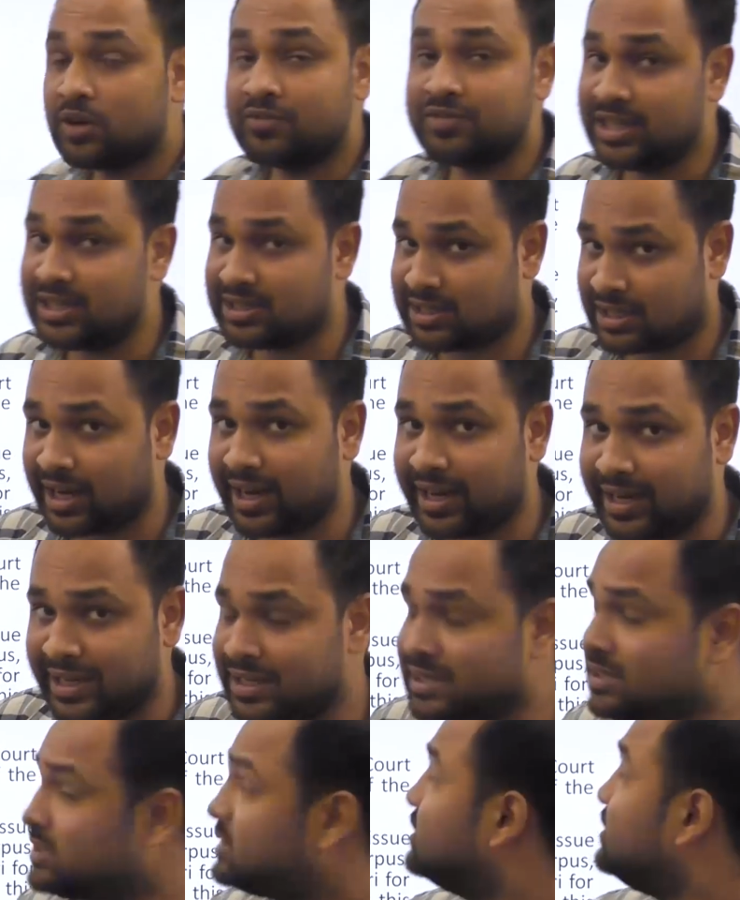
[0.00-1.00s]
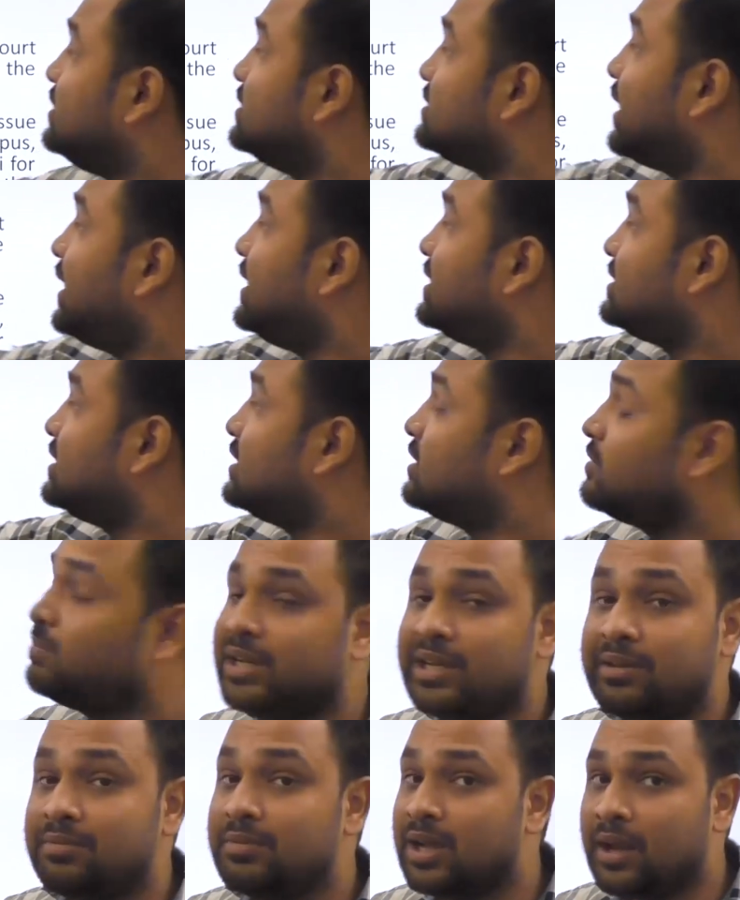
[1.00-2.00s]
of these rights that have
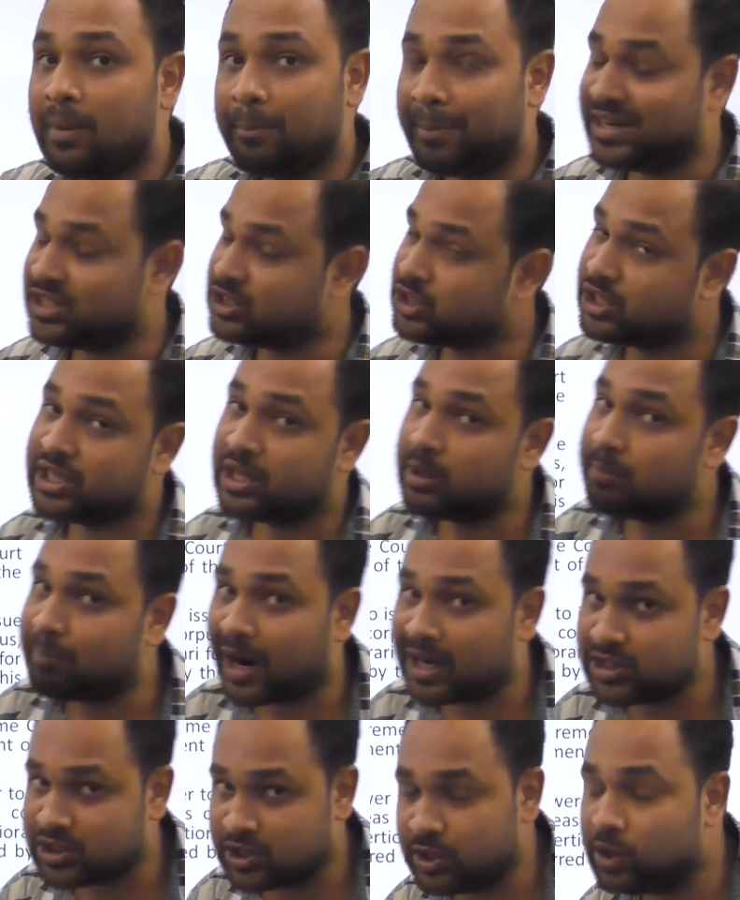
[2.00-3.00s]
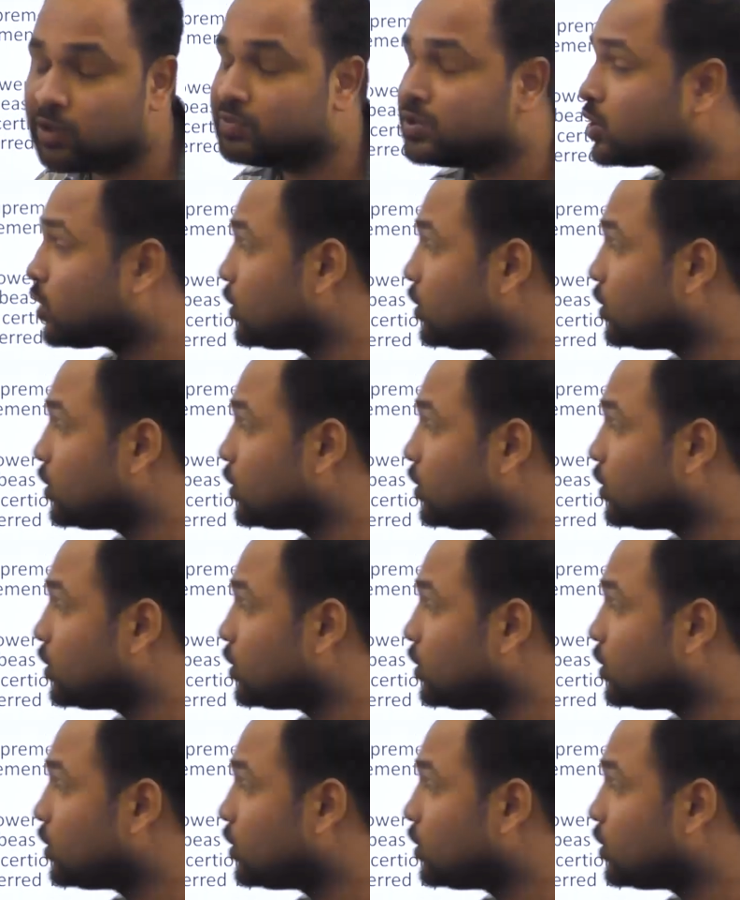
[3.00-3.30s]
been mentioned in Part 3 of the